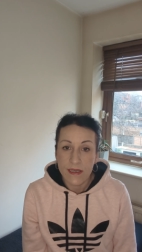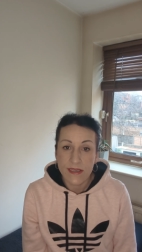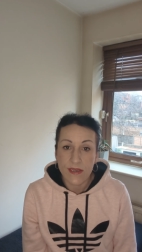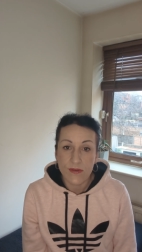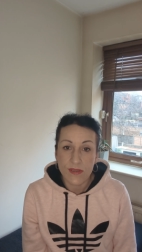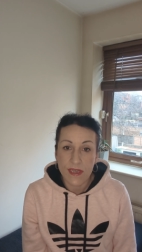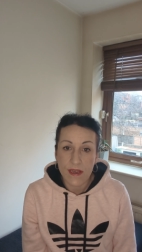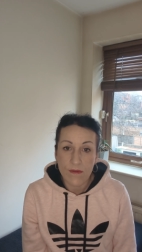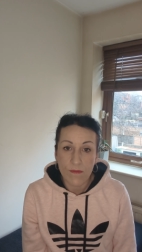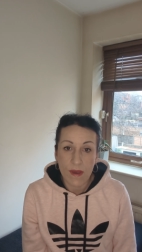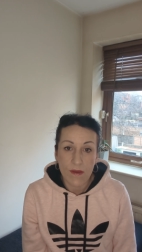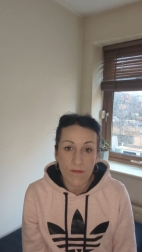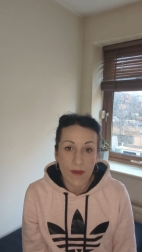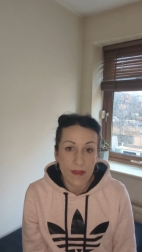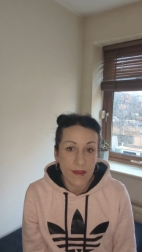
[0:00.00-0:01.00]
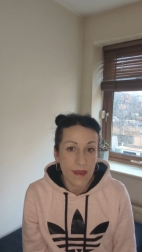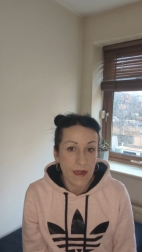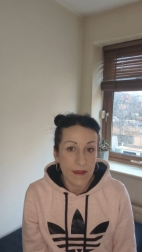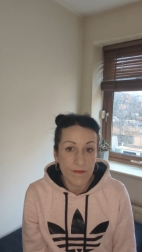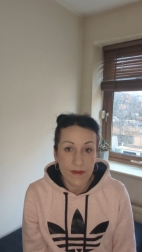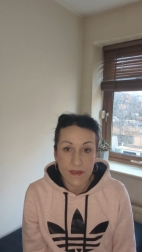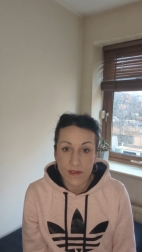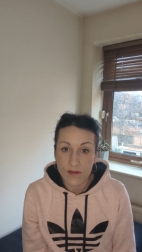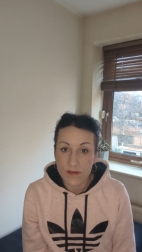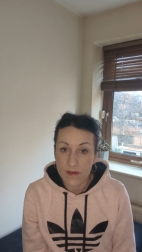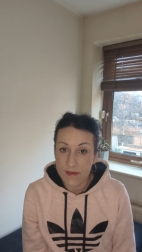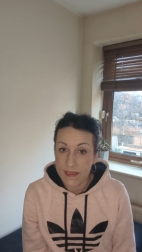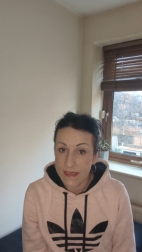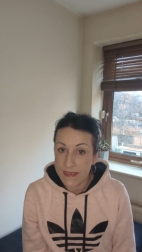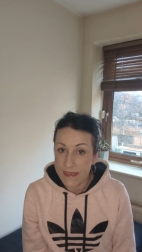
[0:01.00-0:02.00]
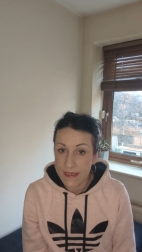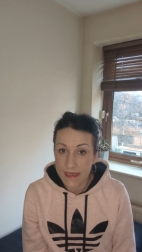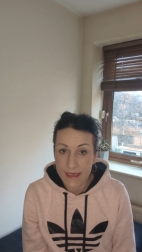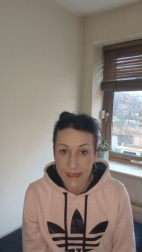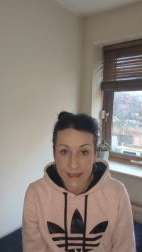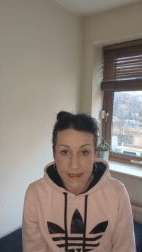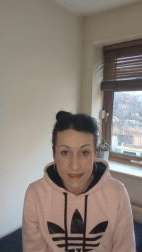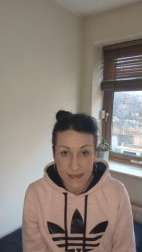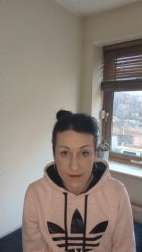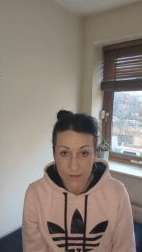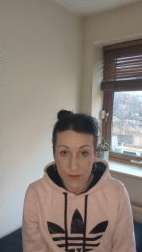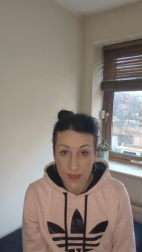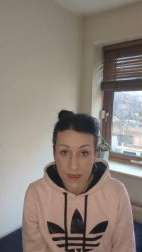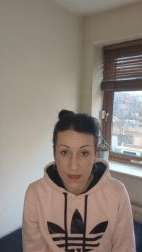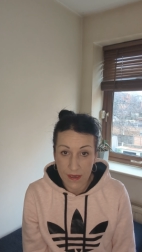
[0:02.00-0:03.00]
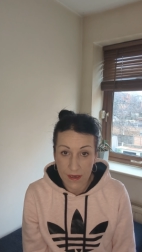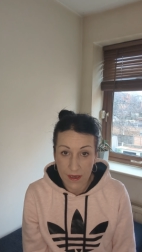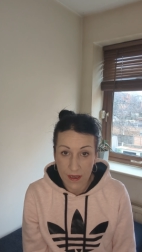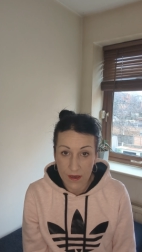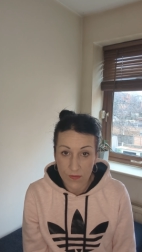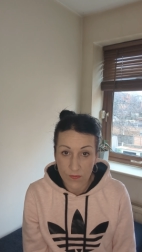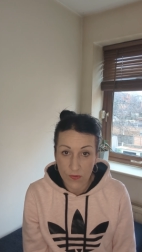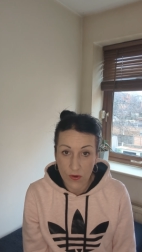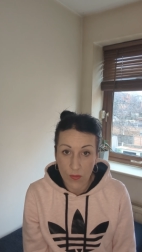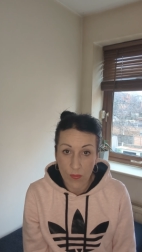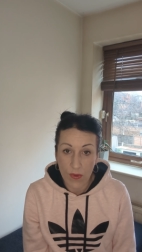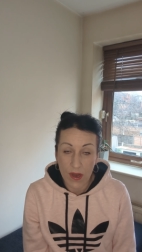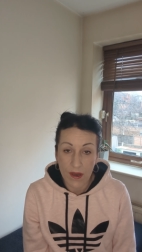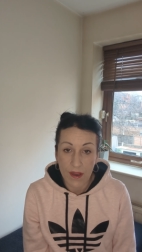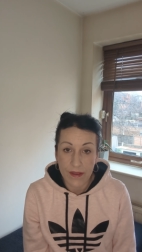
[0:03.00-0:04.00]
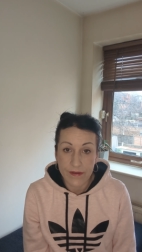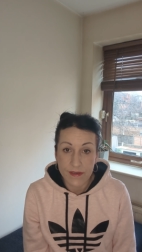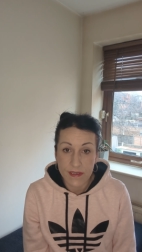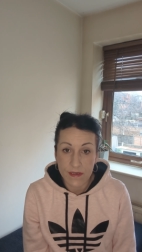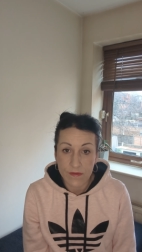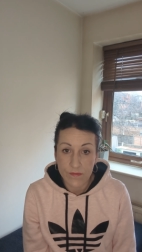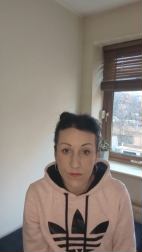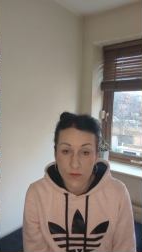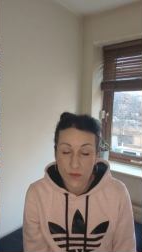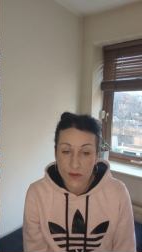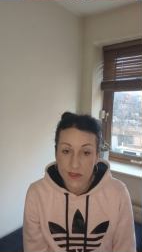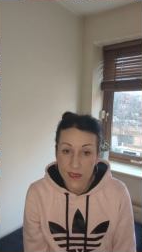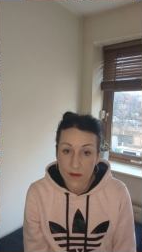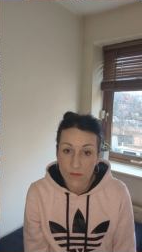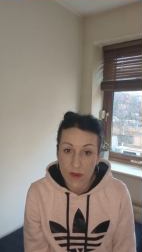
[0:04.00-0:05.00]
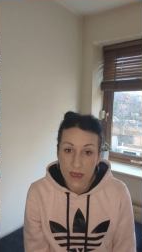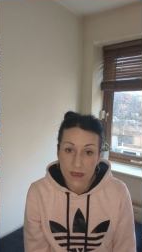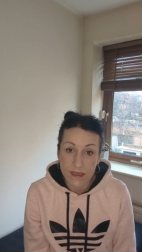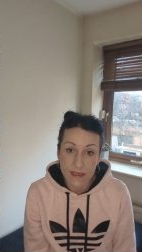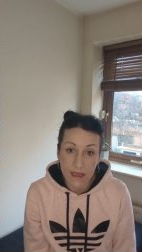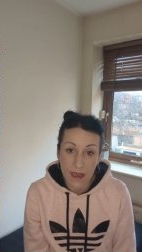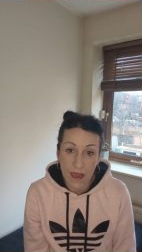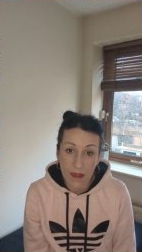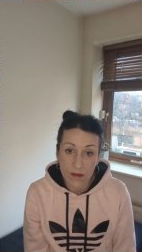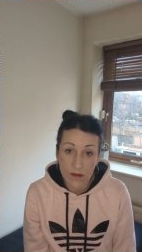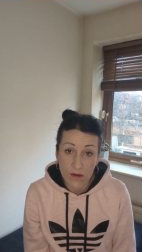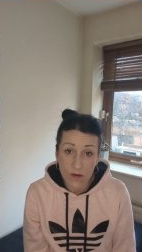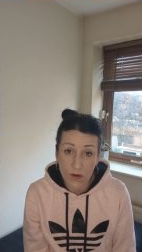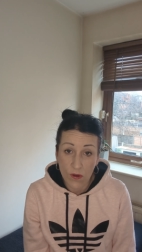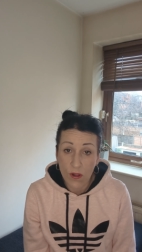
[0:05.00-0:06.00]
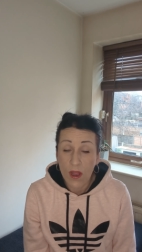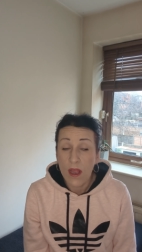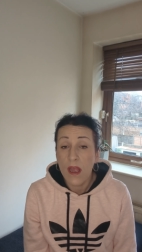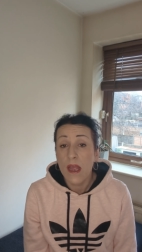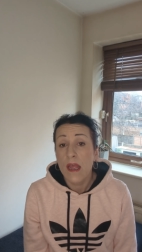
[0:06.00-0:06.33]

So same way, fatty liver disease we can get from unhealthy food, same way as alcohol.